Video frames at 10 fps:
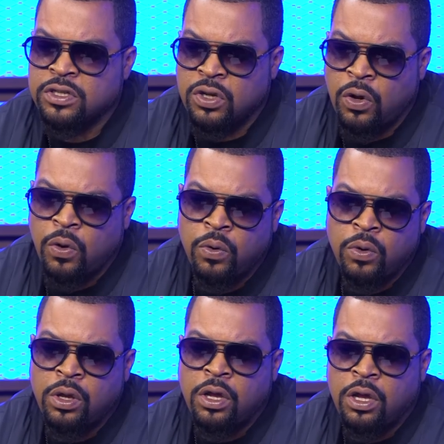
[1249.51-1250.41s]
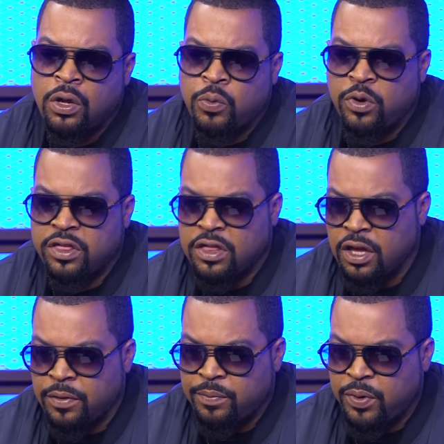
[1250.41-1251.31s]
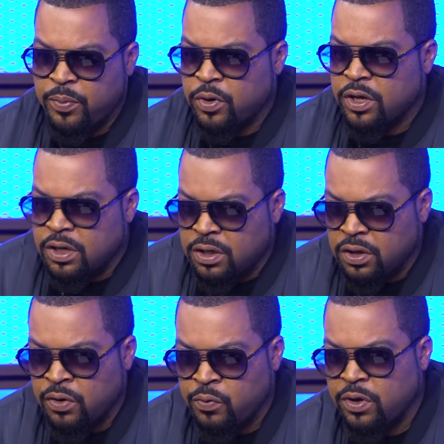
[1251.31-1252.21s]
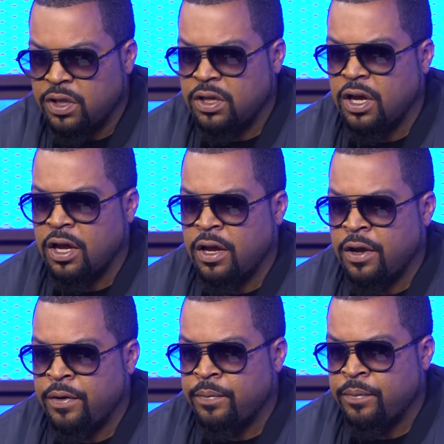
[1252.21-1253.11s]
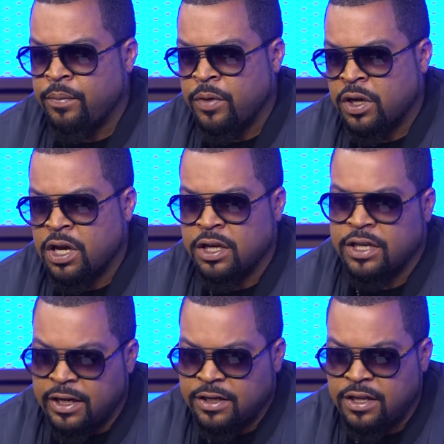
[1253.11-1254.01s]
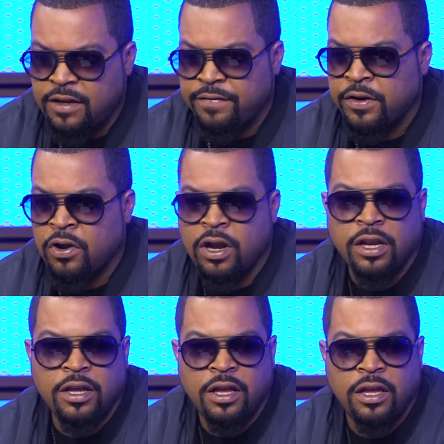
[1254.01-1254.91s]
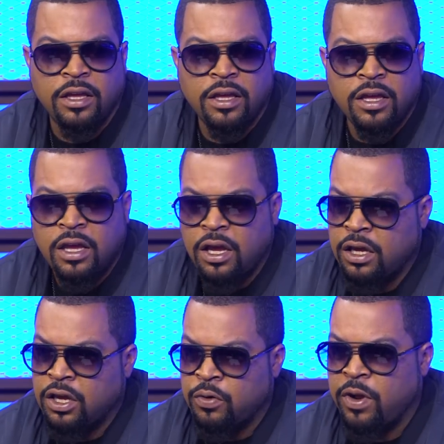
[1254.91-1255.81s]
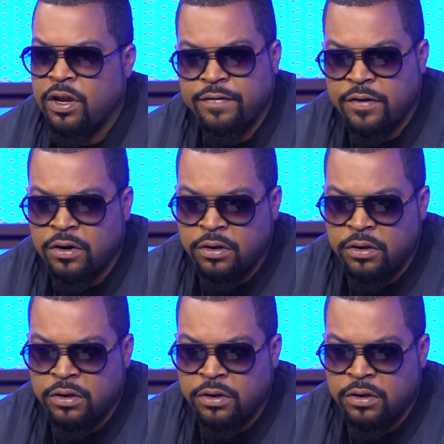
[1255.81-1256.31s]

So we think people can really cut their teeth in our league. Yeah, and get ready for the